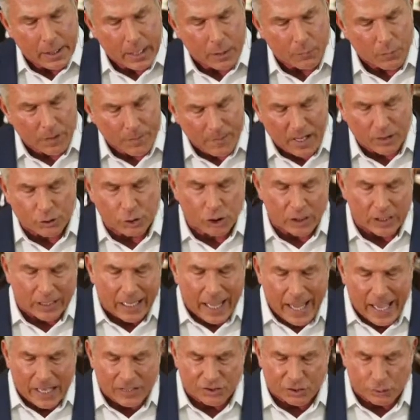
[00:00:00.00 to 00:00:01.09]
and we mentioned
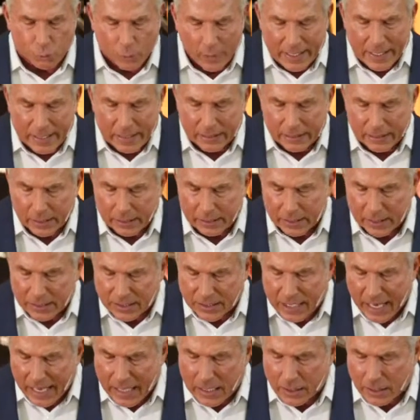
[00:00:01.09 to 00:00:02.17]
last week that the
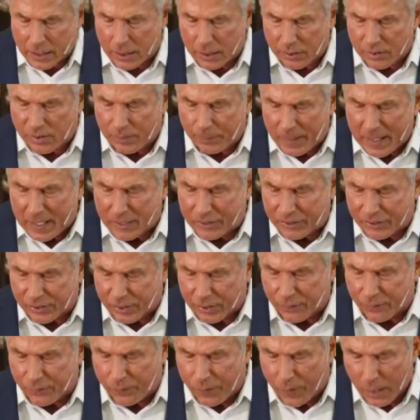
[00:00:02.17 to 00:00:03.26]
tent speaks
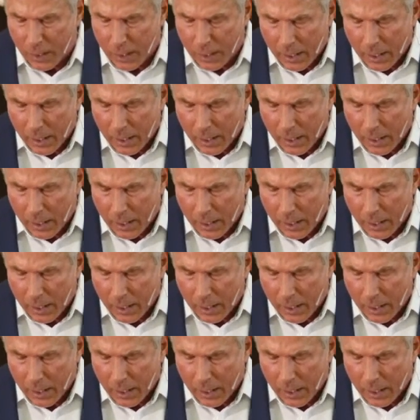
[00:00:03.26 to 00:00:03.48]
of